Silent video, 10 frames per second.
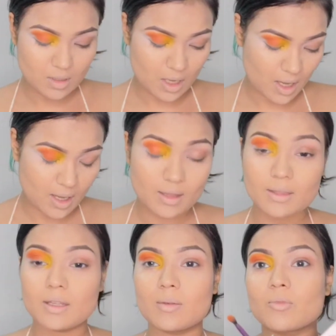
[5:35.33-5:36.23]
And
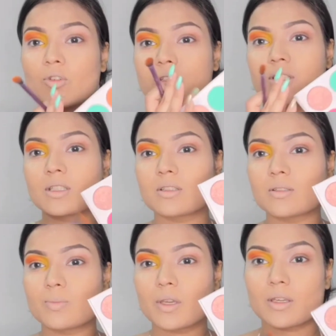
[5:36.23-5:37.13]
then I'm going to take
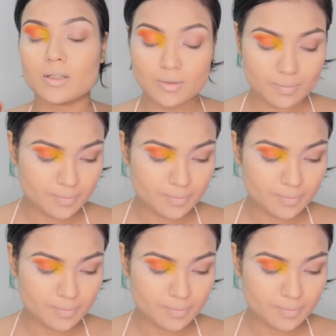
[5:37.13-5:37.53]
this pink.